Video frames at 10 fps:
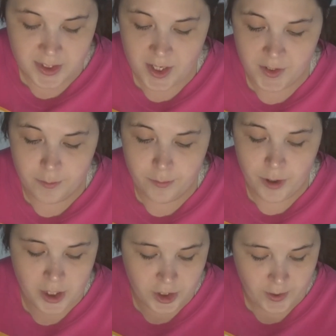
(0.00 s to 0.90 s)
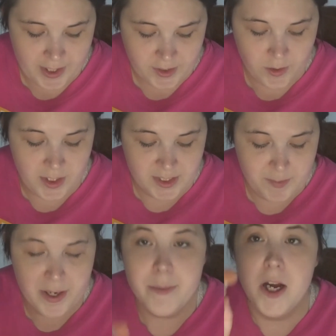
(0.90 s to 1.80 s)
on the brush. Okay, so it does
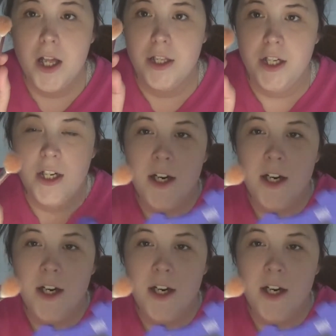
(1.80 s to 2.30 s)
pick up color,